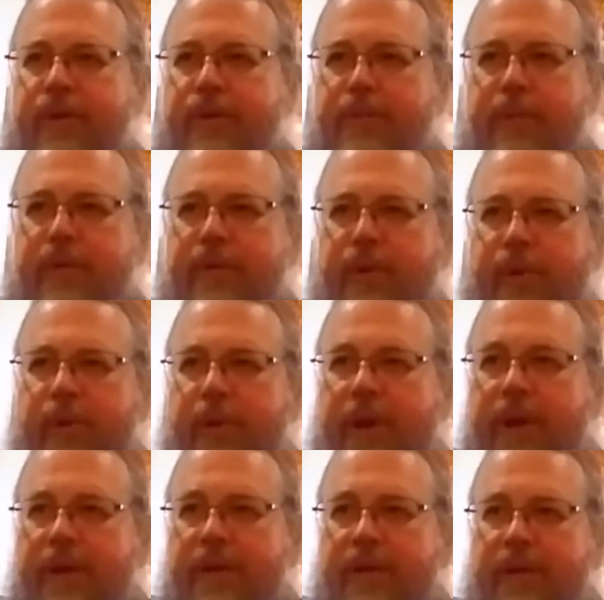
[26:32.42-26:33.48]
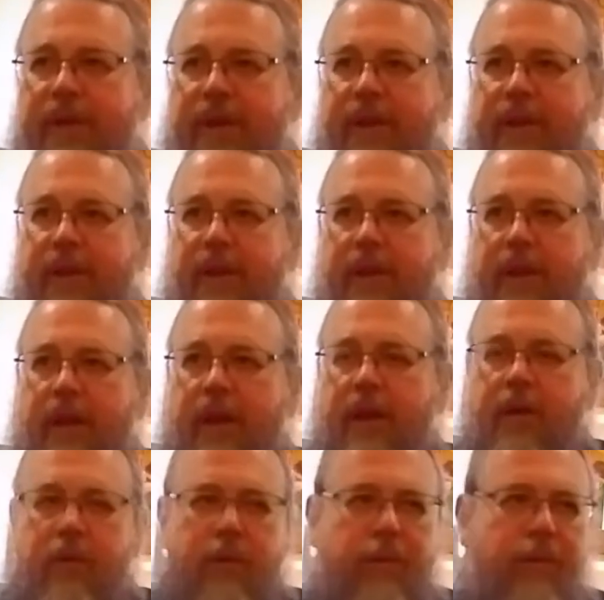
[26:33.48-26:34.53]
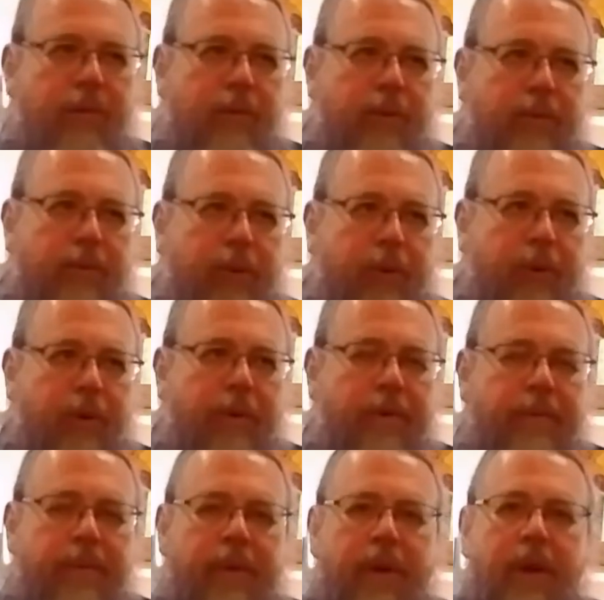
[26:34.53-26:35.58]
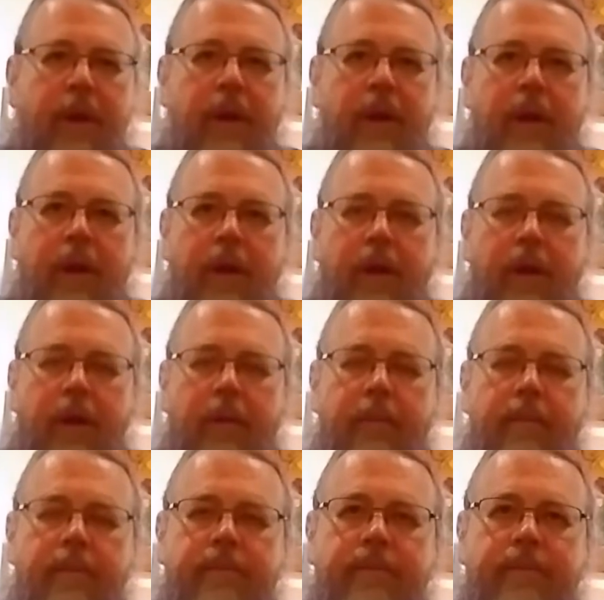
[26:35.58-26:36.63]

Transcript: years before Christ uh, or, or, more. Um,